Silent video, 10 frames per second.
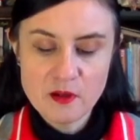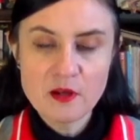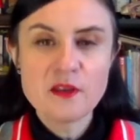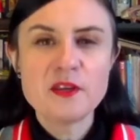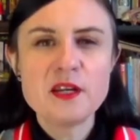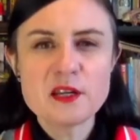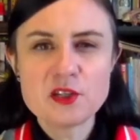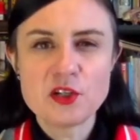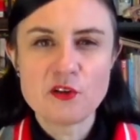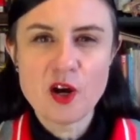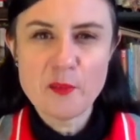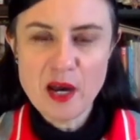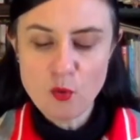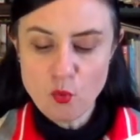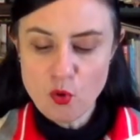The next year I'm out
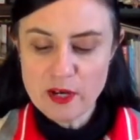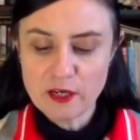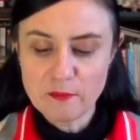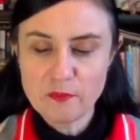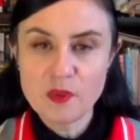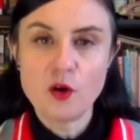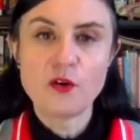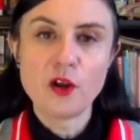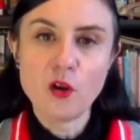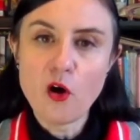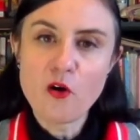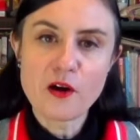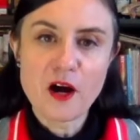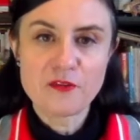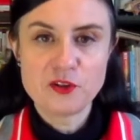walking on a long
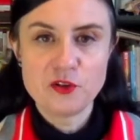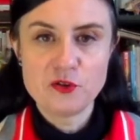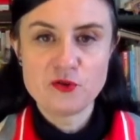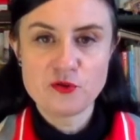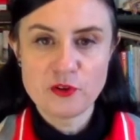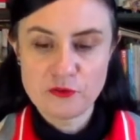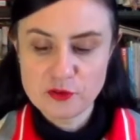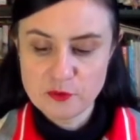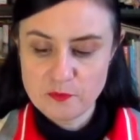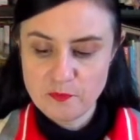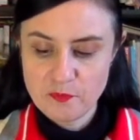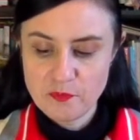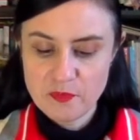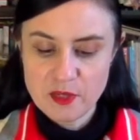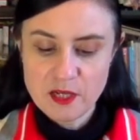afternoon drift.
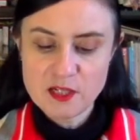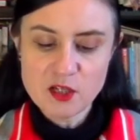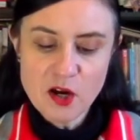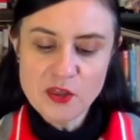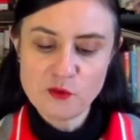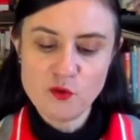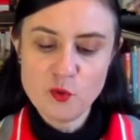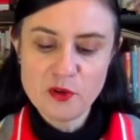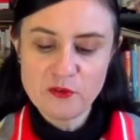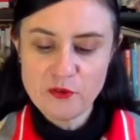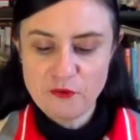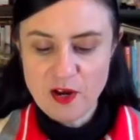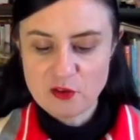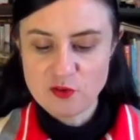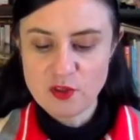Inside the ruin of the
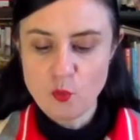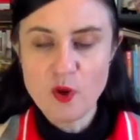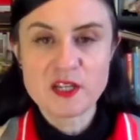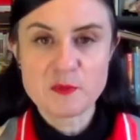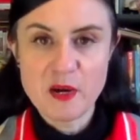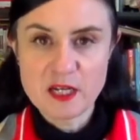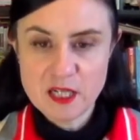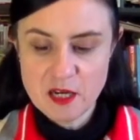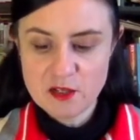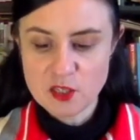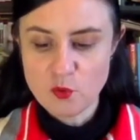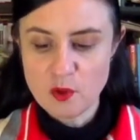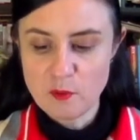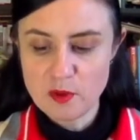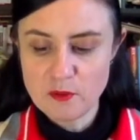factory that once made tennis
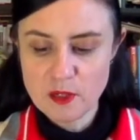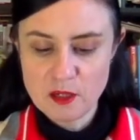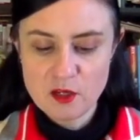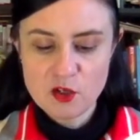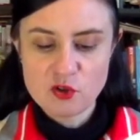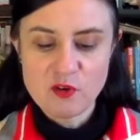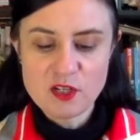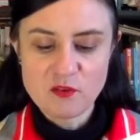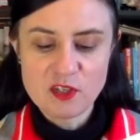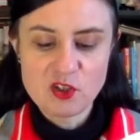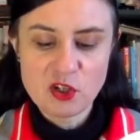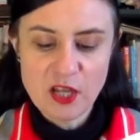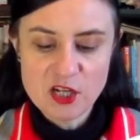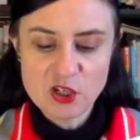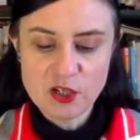equipment, shreds of
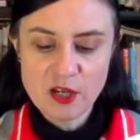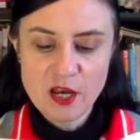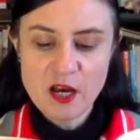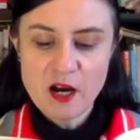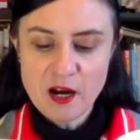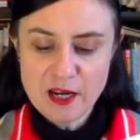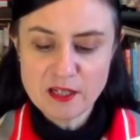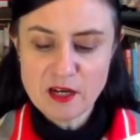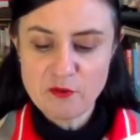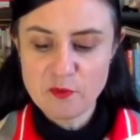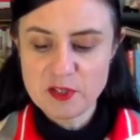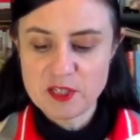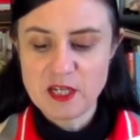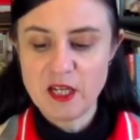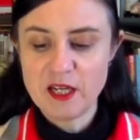insulation hang down from the
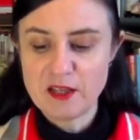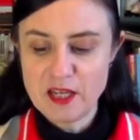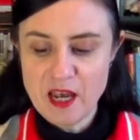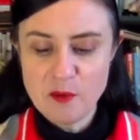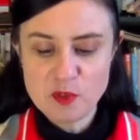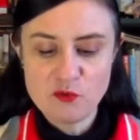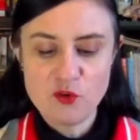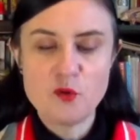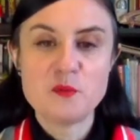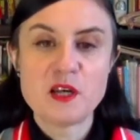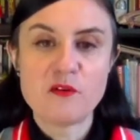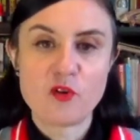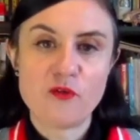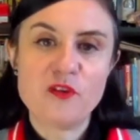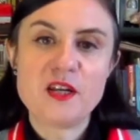ceiling and the empty rooms have
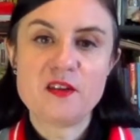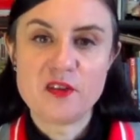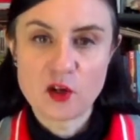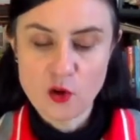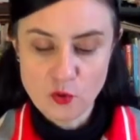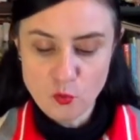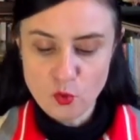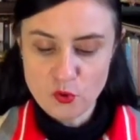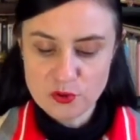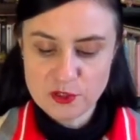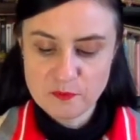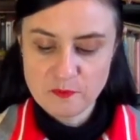graffiti thick on the walls.